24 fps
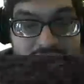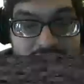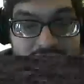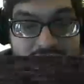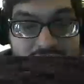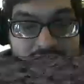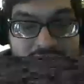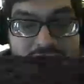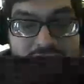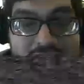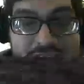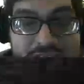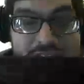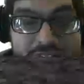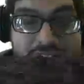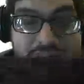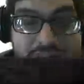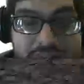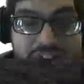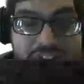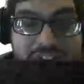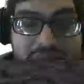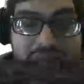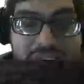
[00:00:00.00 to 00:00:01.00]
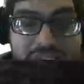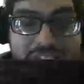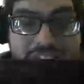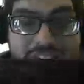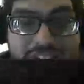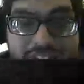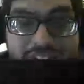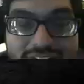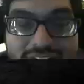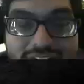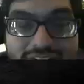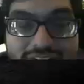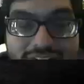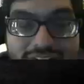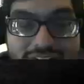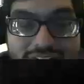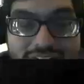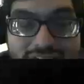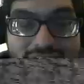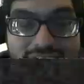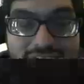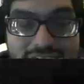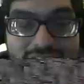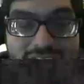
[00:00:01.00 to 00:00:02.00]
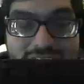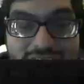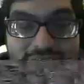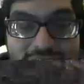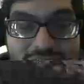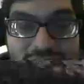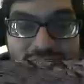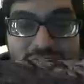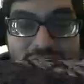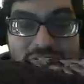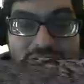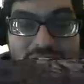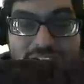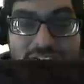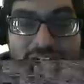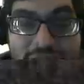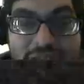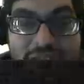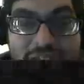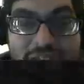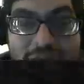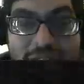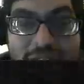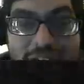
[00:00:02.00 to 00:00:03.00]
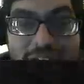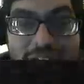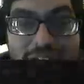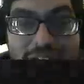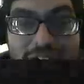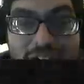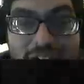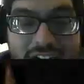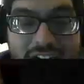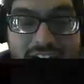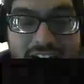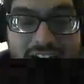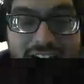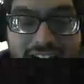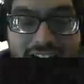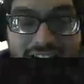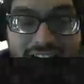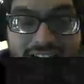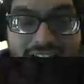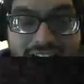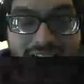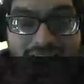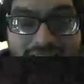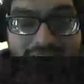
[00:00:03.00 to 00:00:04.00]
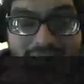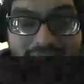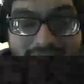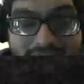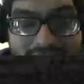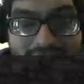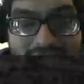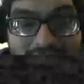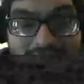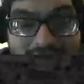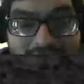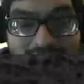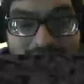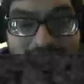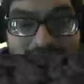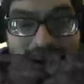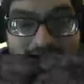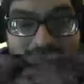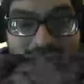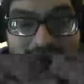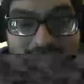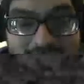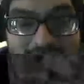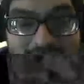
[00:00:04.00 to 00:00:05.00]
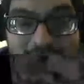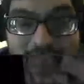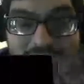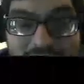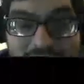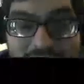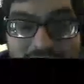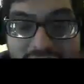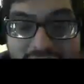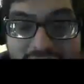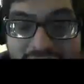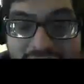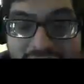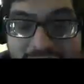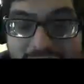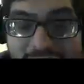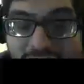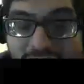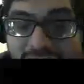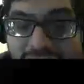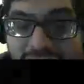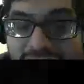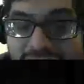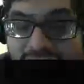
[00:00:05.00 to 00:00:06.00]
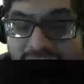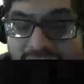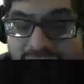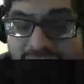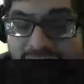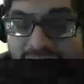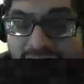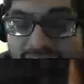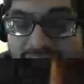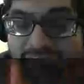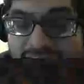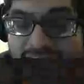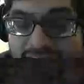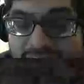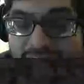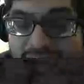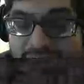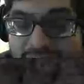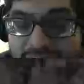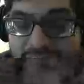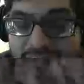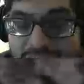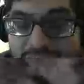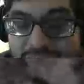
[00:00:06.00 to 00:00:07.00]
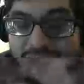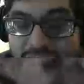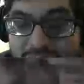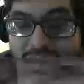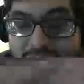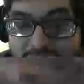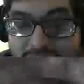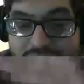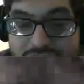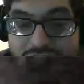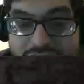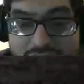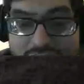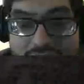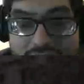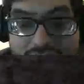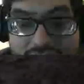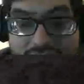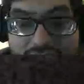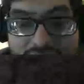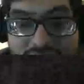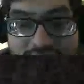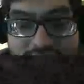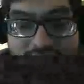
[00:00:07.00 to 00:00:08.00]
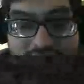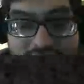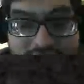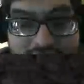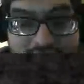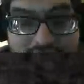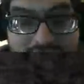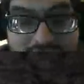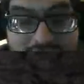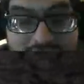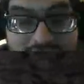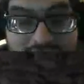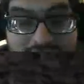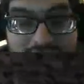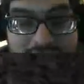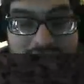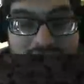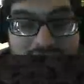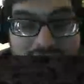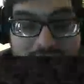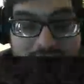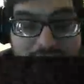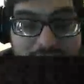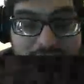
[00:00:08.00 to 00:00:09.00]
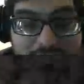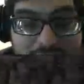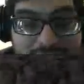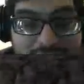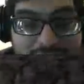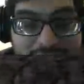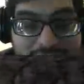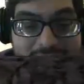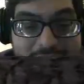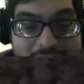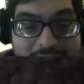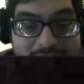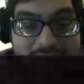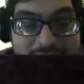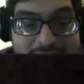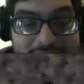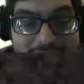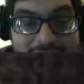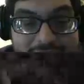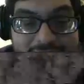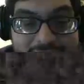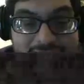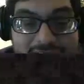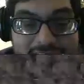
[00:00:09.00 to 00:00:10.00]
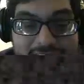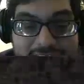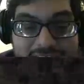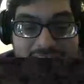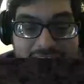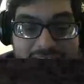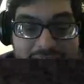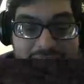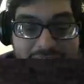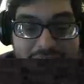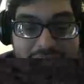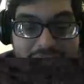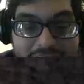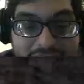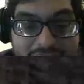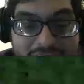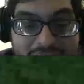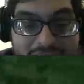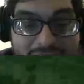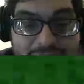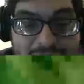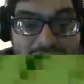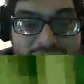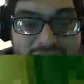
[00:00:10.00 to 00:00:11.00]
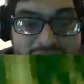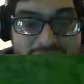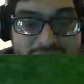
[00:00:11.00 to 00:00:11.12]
11mm. Shoots 11mm Gra. It's a bit classic, but hey, you know what? It works. Not the babes! Not the babes!